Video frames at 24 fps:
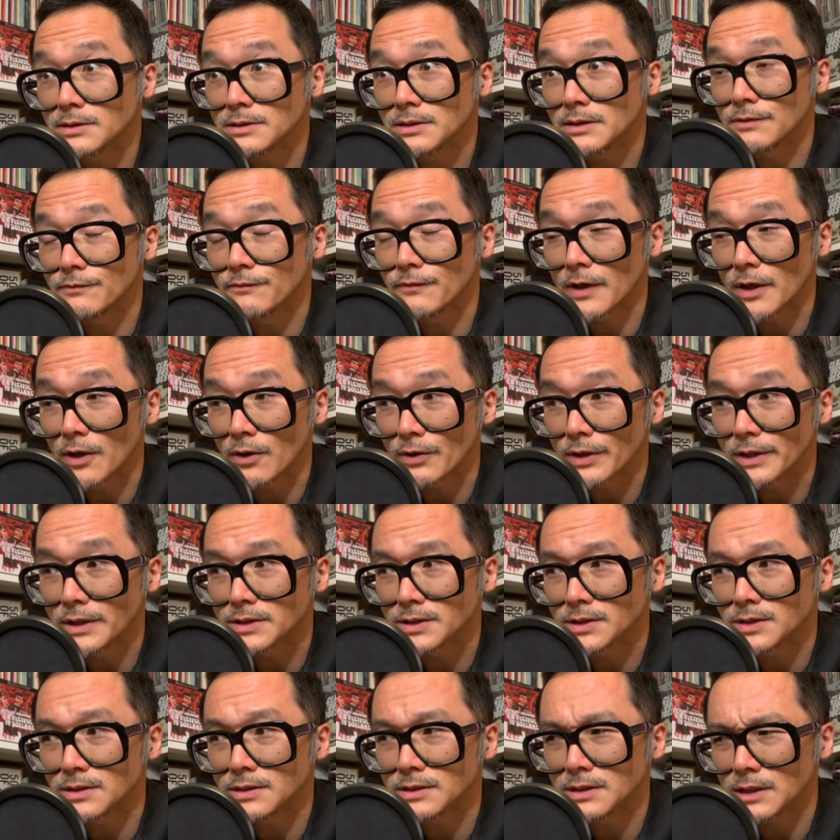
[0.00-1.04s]
and very
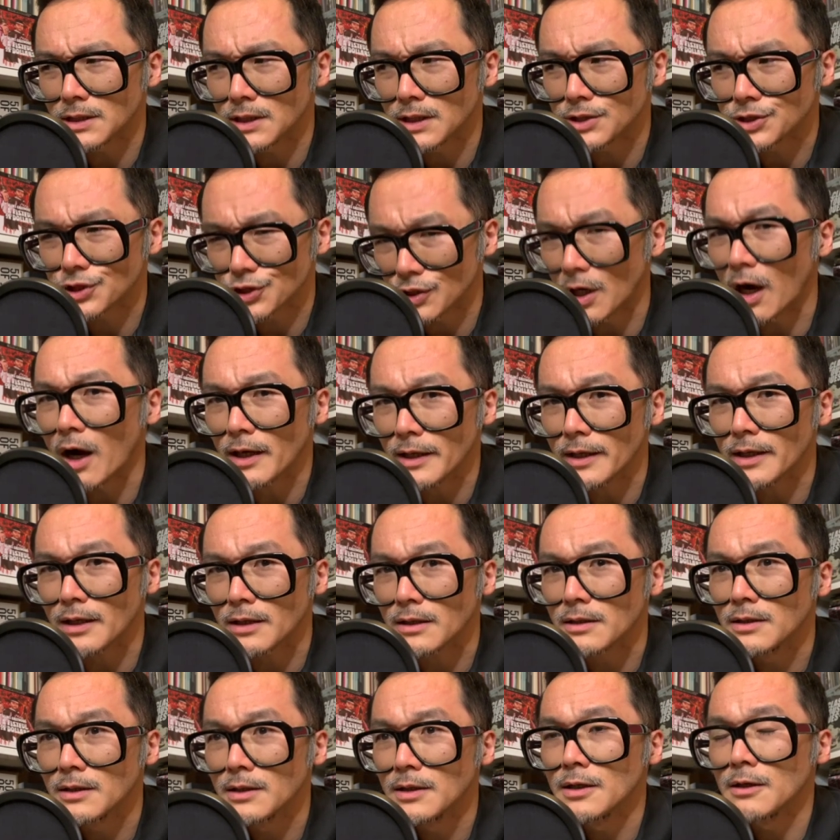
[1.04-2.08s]
shocking
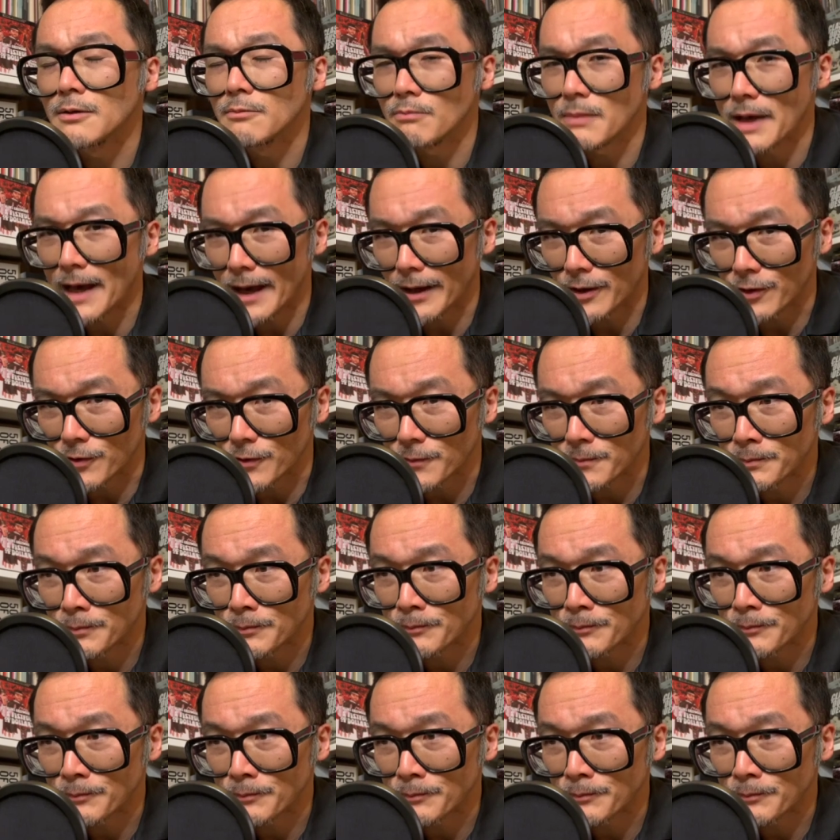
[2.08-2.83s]
manner.